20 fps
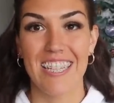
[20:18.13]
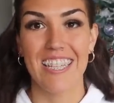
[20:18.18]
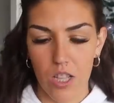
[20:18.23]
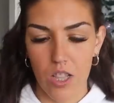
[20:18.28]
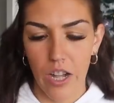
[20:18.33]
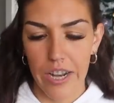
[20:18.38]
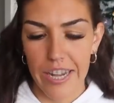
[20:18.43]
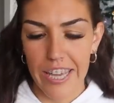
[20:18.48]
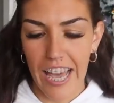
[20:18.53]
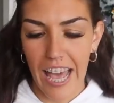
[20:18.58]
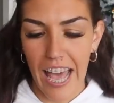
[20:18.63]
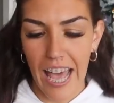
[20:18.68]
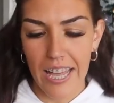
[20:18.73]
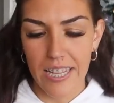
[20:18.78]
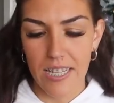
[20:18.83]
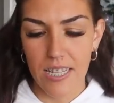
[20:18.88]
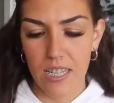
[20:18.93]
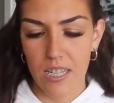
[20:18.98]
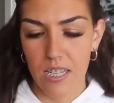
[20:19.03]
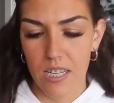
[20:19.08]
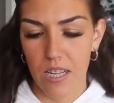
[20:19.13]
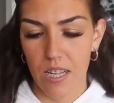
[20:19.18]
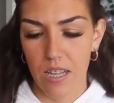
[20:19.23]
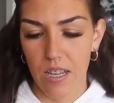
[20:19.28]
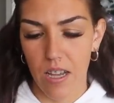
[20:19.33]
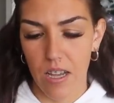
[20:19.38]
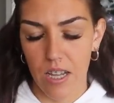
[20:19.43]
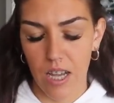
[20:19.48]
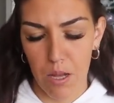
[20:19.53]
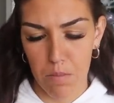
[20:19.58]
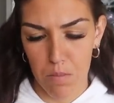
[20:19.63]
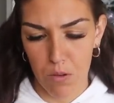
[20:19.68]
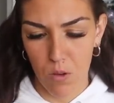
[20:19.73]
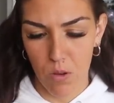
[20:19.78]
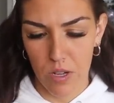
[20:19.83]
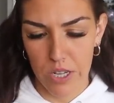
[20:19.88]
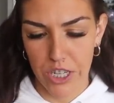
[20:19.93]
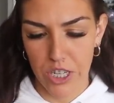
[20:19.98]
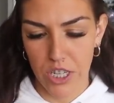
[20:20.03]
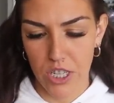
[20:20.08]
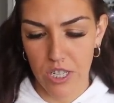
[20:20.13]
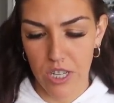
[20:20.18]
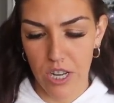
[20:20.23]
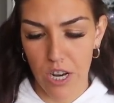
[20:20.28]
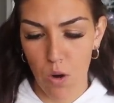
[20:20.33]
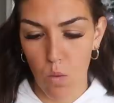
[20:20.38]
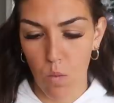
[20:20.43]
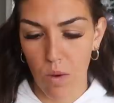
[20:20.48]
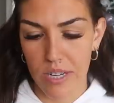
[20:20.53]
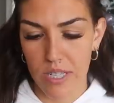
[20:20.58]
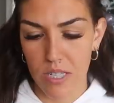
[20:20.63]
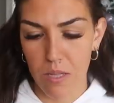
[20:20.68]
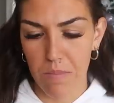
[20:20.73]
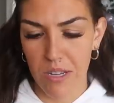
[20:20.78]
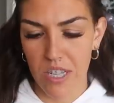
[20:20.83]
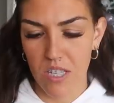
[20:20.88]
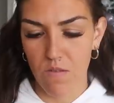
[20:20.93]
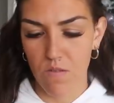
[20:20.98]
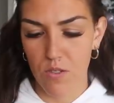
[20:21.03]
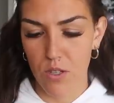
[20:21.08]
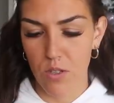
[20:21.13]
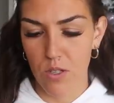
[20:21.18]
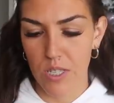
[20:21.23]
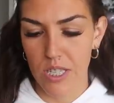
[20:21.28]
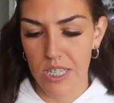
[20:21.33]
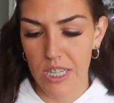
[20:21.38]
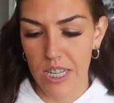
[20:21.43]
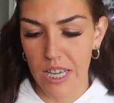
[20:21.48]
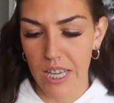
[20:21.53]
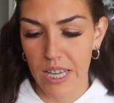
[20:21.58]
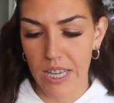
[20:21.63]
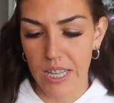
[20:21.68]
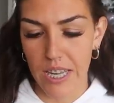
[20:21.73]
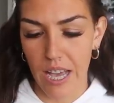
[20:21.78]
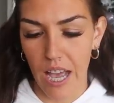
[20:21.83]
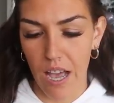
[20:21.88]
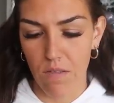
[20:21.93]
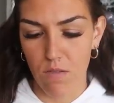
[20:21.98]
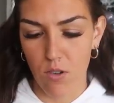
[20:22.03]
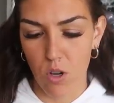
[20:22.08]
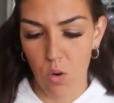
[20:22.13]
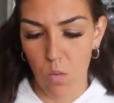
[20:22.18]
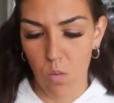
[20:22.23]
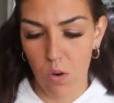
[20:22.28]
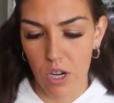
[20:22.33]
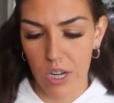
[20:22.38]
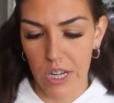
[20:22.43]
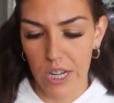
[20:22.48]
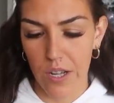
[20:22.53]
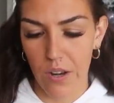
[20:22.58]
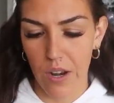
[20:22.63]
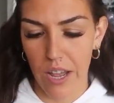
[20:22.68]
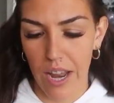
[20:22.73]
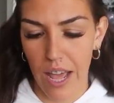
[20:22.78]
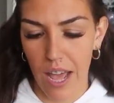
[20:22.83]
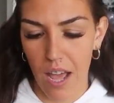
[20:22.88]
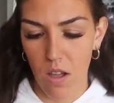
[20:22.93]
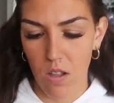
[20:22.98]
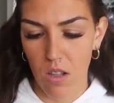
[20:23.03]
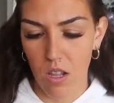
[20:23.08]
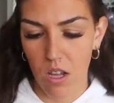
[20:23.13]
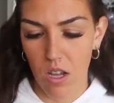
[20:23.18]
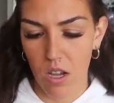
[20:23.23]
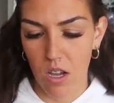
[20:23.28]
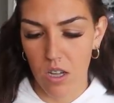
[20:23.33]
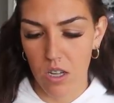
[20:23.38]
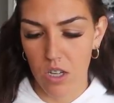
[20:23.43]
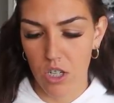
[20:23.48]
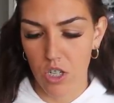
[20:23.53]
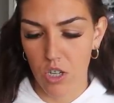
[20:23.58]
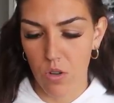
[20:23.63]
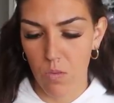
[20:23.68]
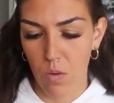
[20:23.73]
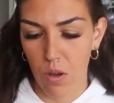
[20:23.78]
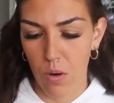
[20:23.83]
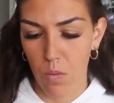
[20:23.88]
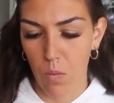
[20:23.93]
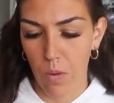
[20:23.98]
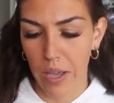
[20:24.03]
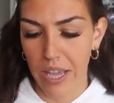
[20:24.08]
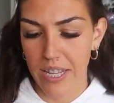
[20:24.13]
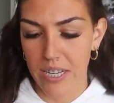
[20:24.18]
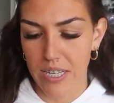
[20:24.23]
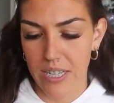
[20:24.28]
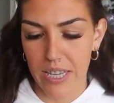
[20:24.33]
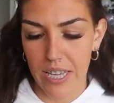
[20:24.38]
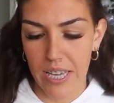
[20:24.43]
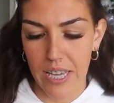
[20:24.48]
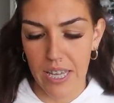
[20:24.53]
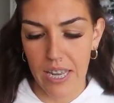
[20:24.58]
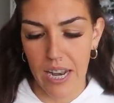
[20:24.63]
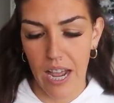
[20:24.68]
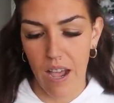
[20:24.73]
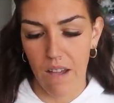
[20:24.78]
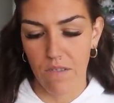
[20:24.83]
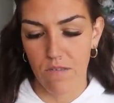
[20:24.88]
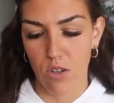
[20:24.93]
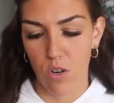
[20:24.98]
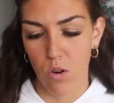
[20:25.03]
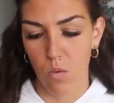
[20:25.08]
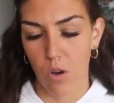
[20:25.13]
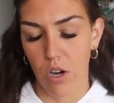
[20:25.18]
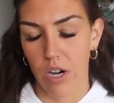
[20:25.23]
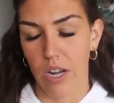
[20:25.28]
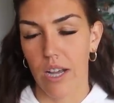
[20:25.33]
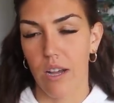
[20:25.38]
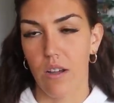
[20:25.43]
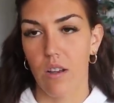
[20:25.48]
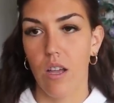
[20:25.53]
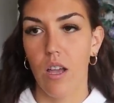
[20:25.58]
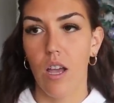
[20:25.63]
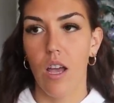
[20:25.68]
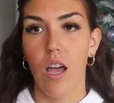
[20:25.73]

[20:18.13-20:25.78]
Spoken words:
Claudia asked a couple questions here. What is the best foods to eat after a workout and how long should one wait to eat after a workout?